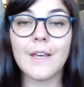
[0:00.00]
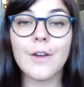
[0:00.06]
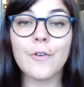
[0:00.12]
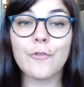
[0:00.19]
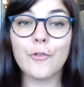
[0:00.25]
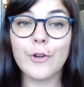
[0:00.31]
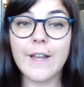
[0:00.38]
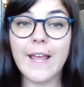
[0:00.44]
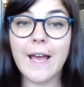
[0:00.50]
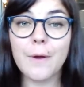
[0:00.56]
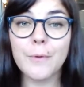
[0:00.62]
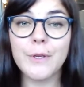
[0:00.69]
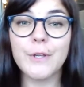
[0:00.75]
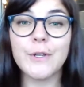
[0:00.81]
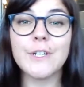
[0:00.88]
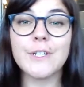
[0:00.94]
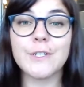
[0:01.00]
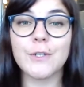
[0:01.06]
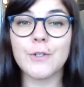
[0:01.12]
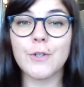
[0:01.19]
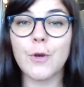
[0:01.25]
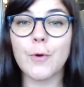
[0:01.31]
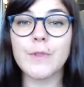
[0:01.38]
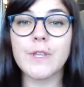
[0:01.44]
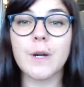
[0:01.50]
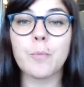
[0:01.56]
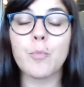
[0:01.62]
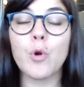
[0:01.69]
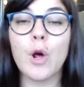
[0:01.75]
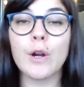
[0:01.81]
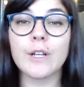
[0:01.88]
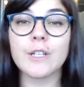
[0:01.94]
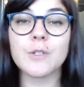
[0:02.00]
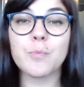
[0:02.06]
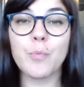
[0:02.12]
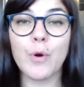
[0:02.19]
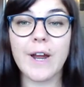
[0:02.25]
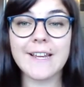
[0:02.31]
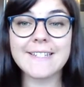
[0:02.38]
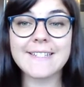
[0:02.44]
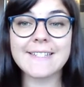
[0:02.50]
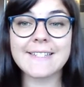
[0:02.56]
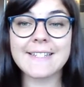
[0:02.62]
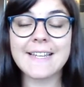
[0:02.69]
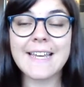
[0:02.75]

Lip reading: For now, you need to know that a product's price